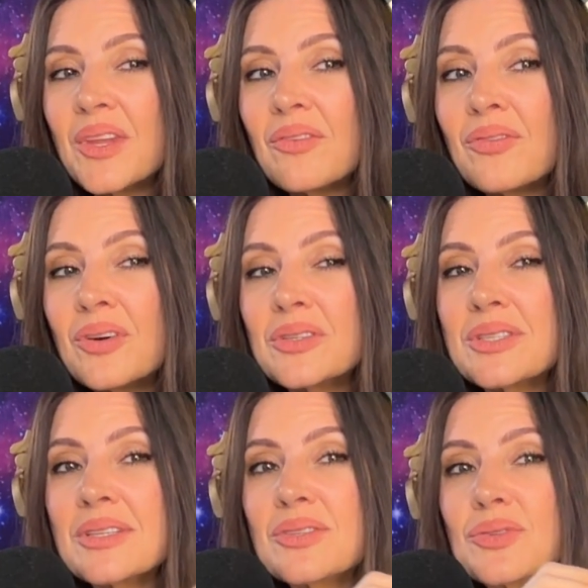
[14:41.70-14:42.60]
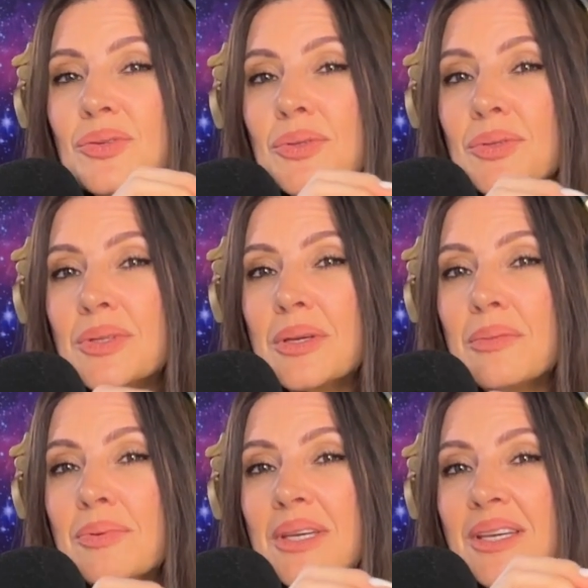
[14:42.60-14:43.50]
versus truly
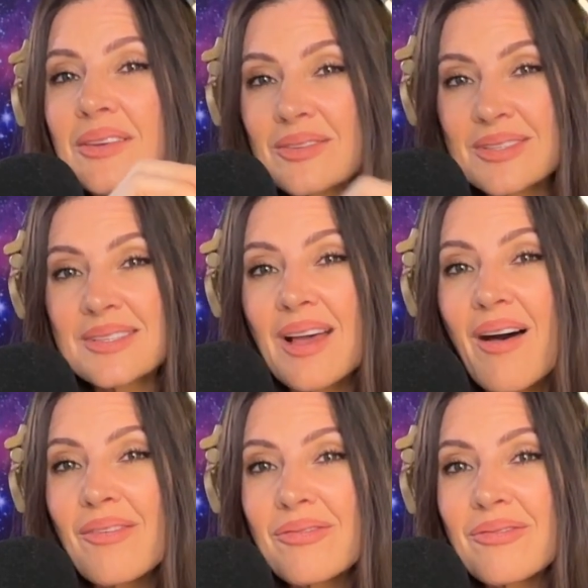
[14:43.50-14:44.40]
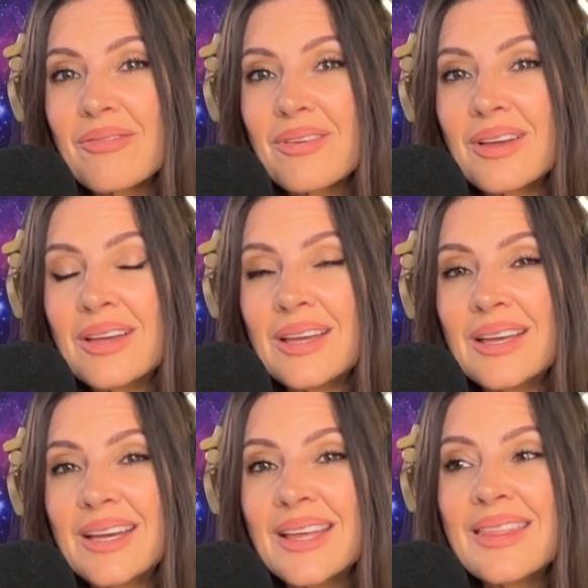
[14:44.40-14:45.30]
being yourself.
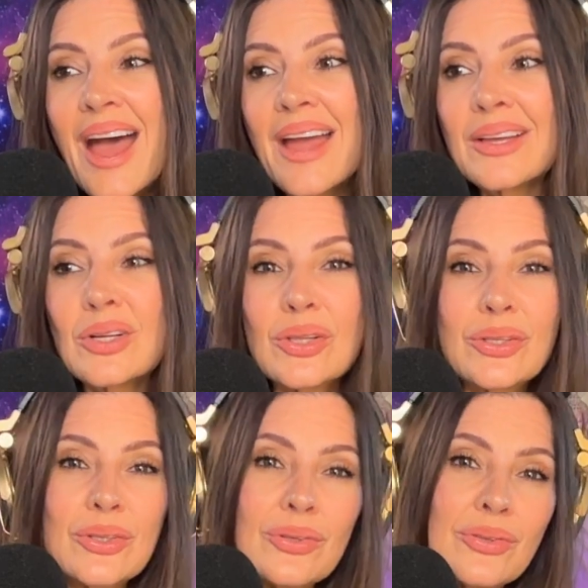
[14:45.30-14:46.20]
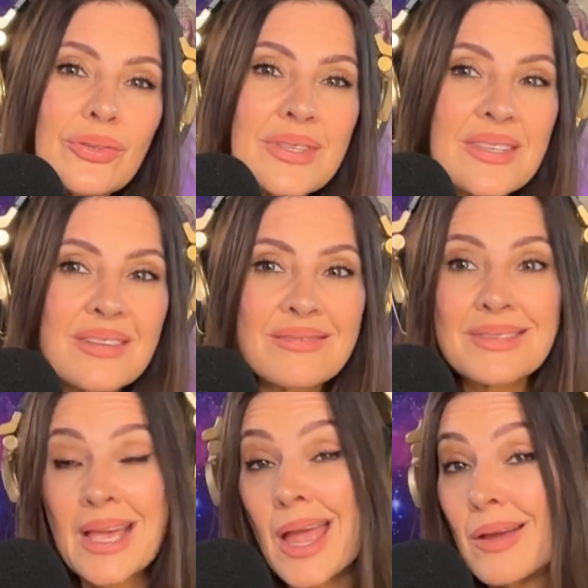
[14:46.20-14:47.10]
And that includes
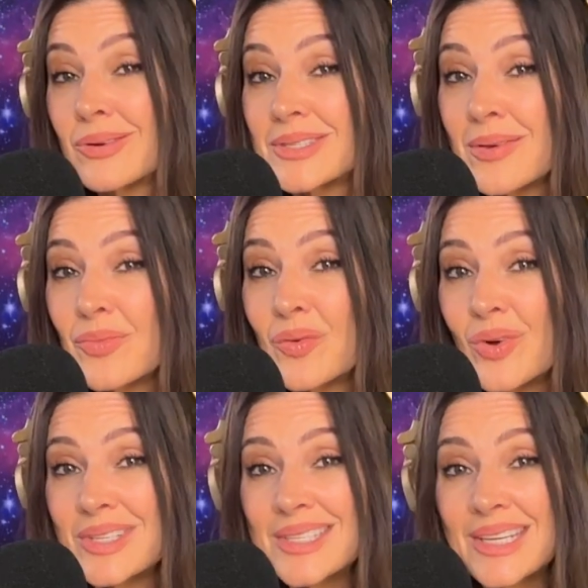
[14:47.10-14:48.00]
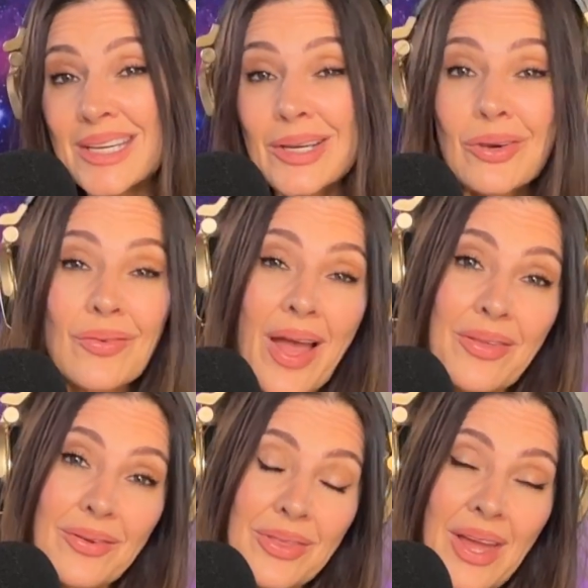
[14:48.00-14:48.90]
saying what someone wants to hear
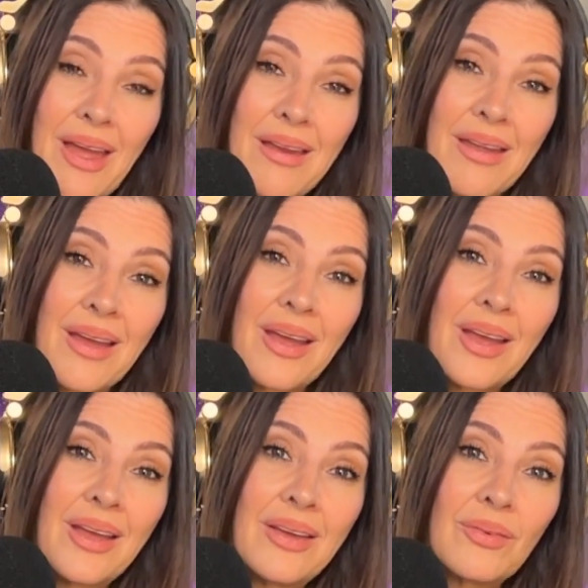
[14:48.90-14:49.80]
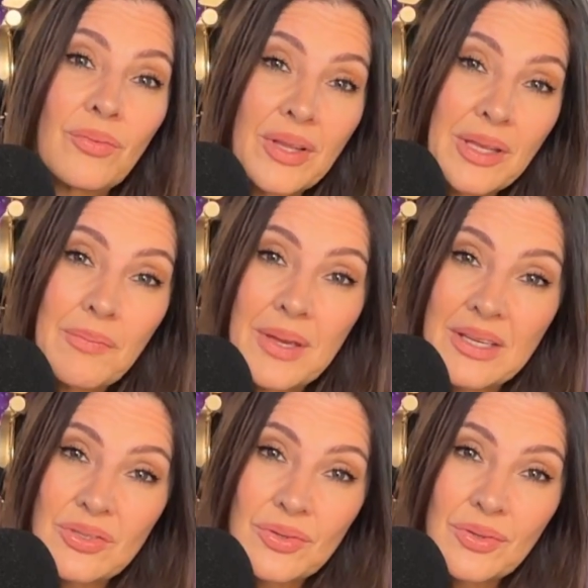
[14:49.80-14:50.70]
rather than really
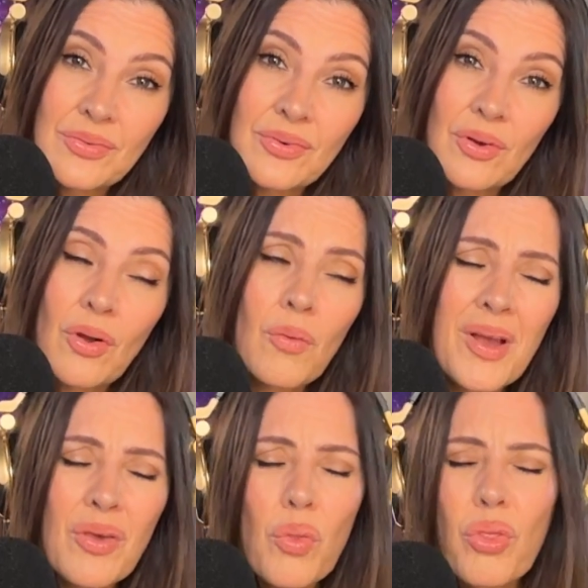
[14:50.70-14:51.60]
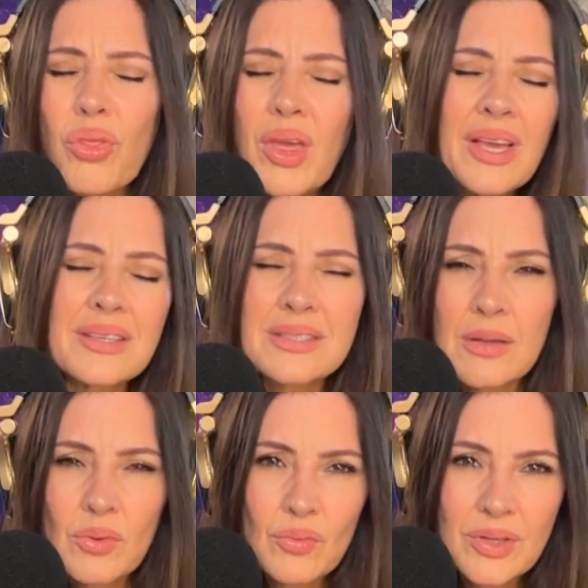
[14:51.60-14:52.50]
being truthful, or what you think
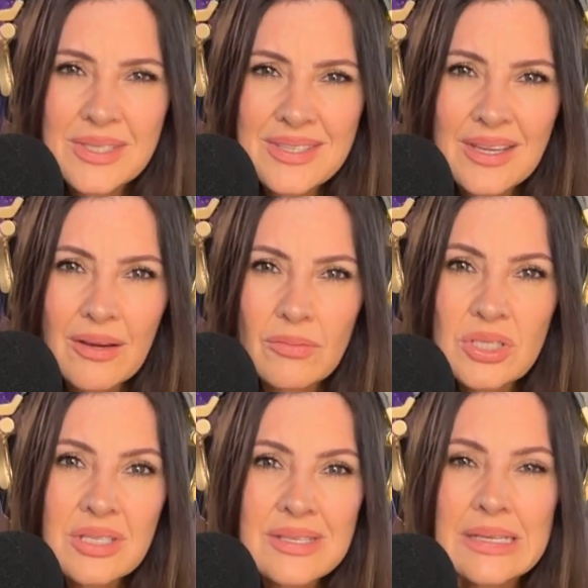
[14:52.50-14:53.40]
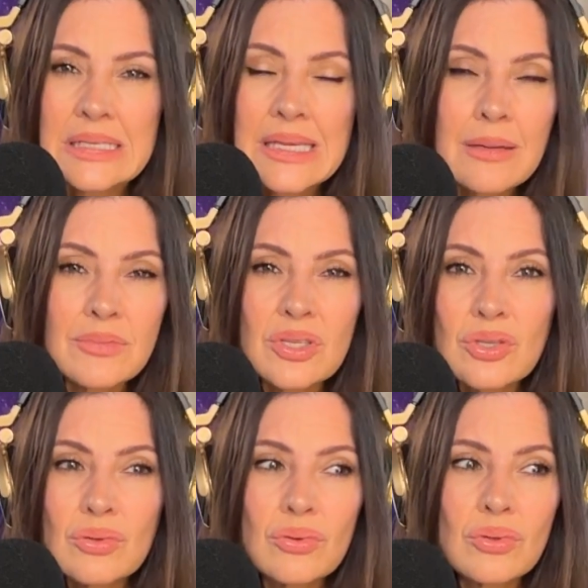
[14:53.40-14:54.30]
someone wants to hear, which is an attempt
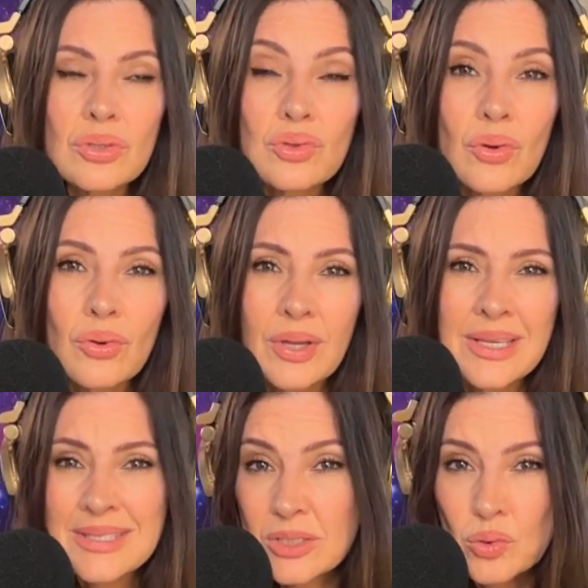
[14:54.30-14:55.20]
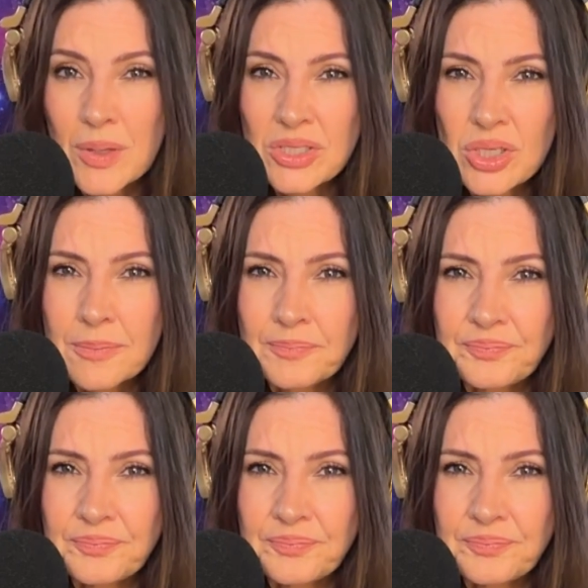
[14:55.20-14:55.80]
to control a situation.